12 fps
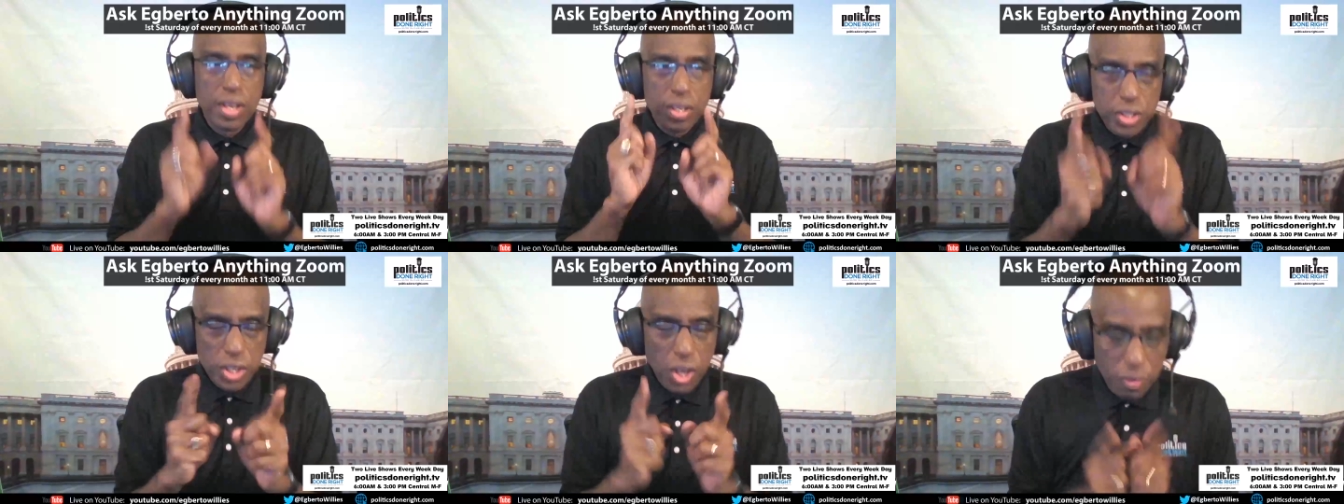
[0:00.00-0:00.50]

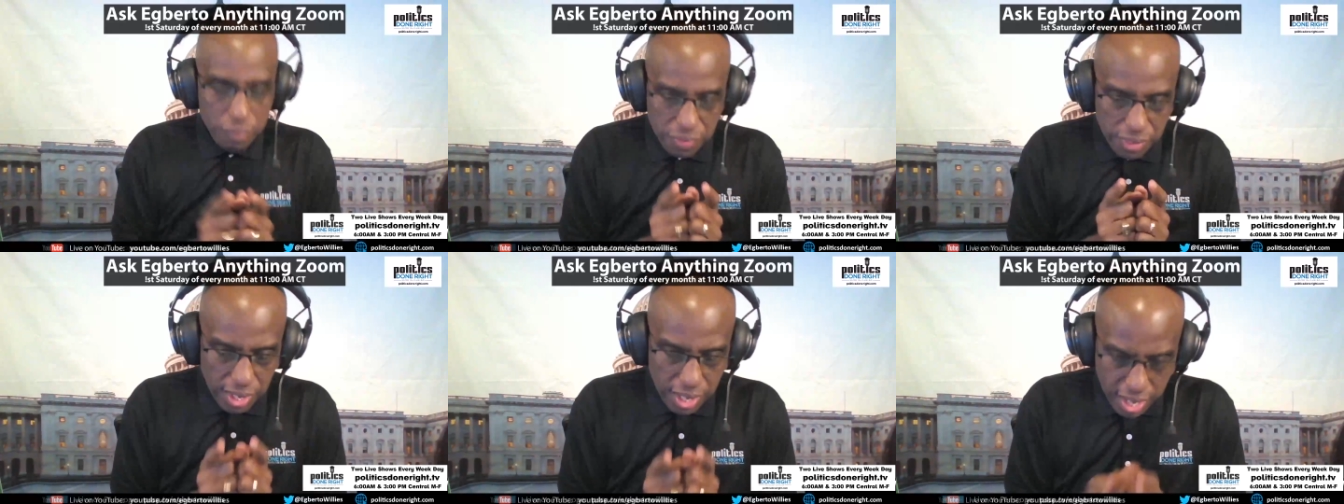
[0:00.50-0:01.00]
You know,
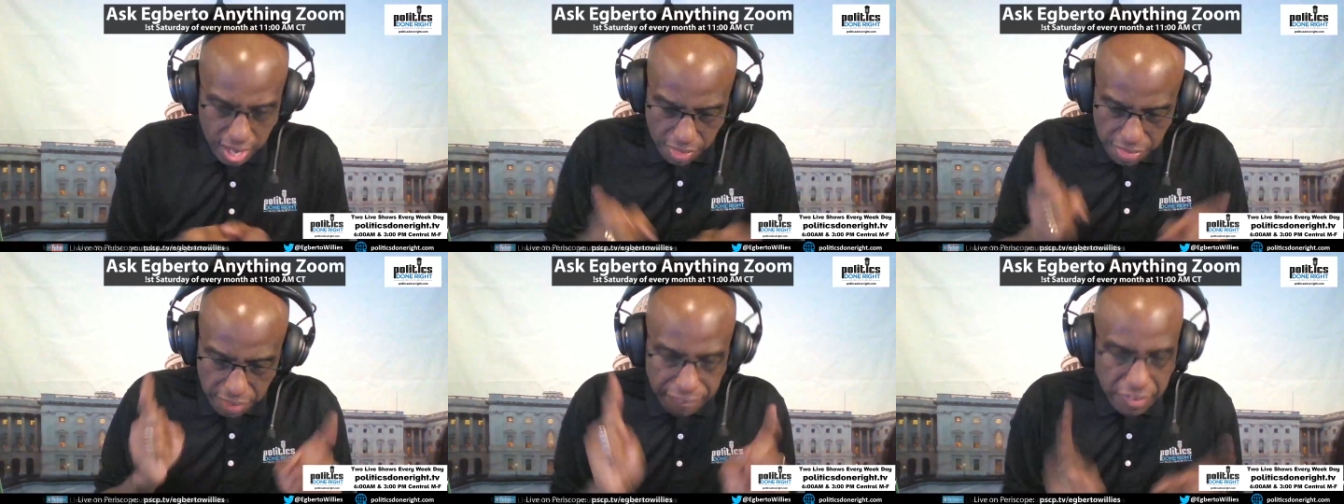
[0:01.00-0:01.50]

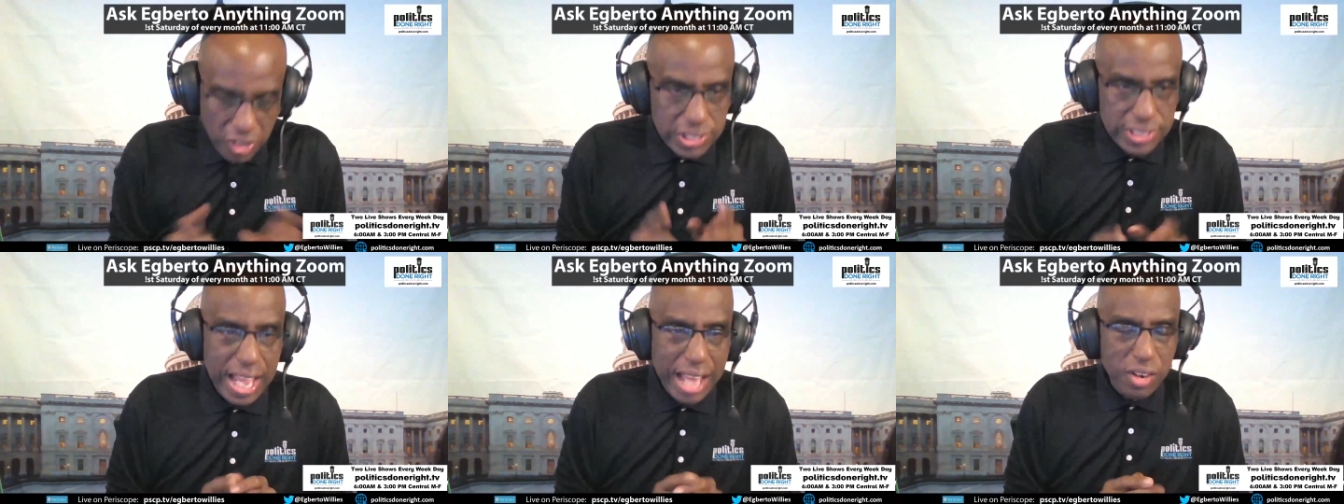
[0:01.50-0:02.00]
the first
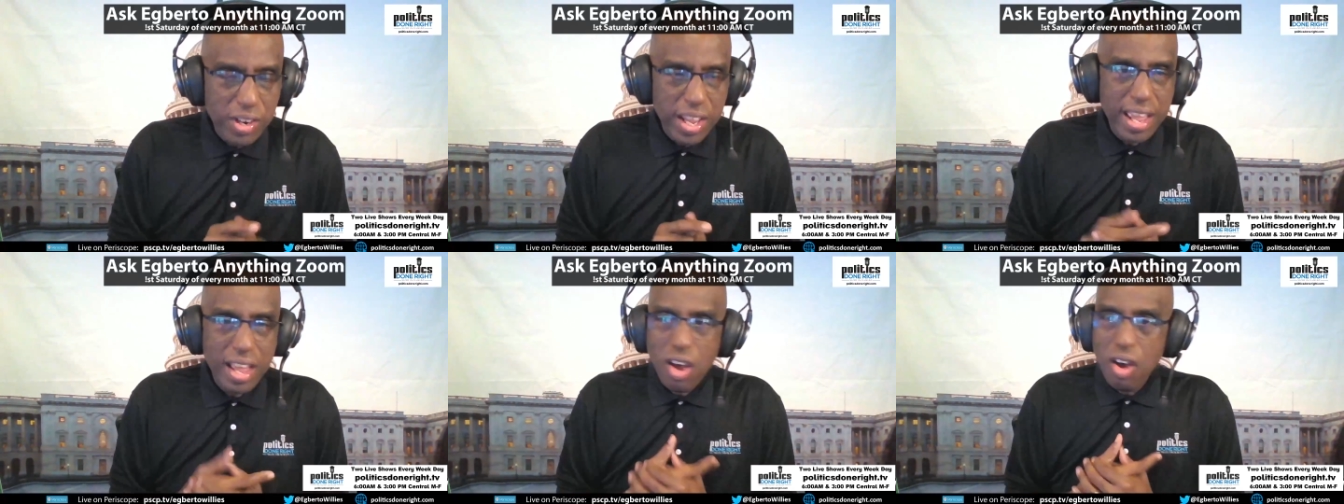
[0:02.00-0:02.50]

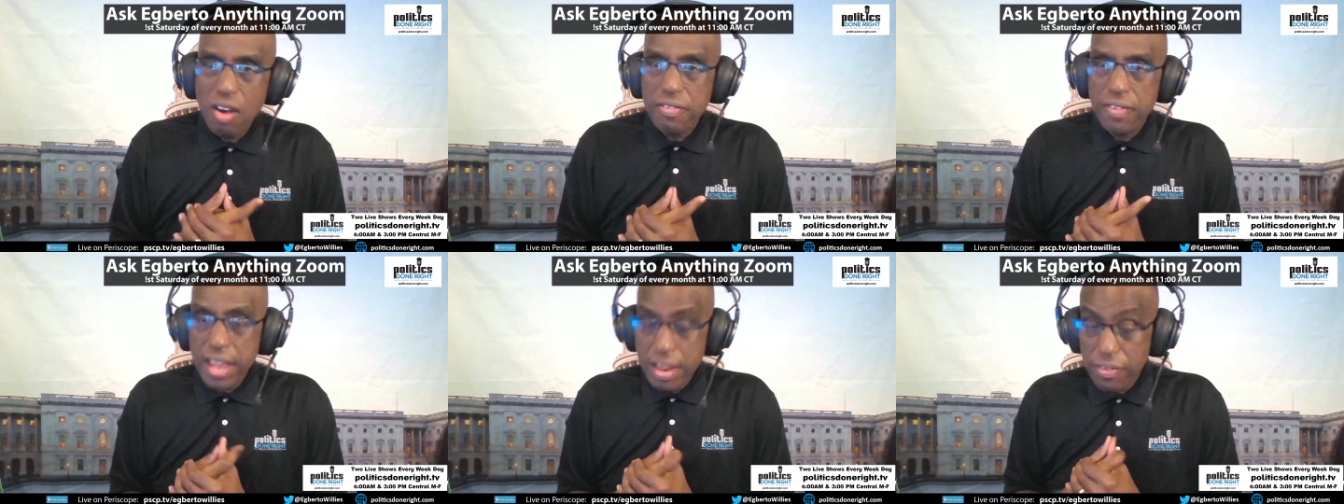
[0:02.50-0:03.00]
Saturday of
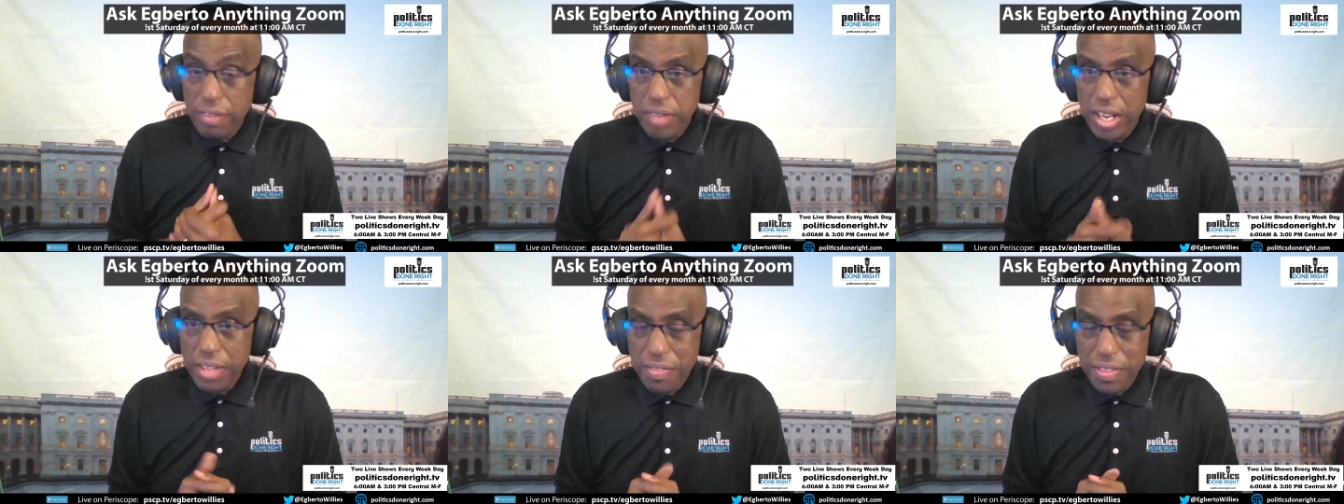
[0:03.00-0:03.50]
every
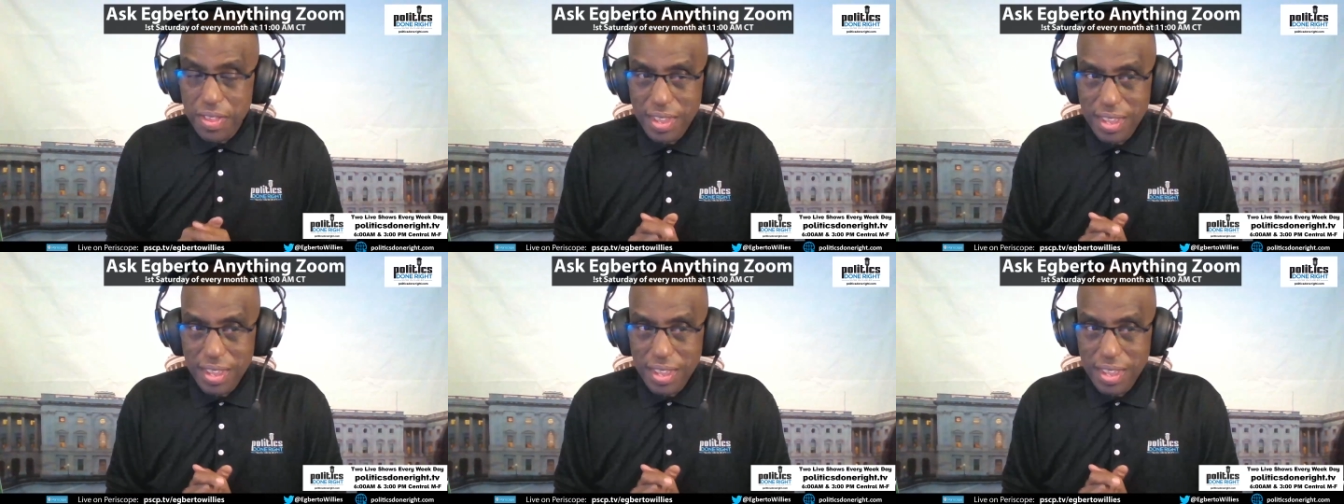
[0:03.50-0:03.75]
month,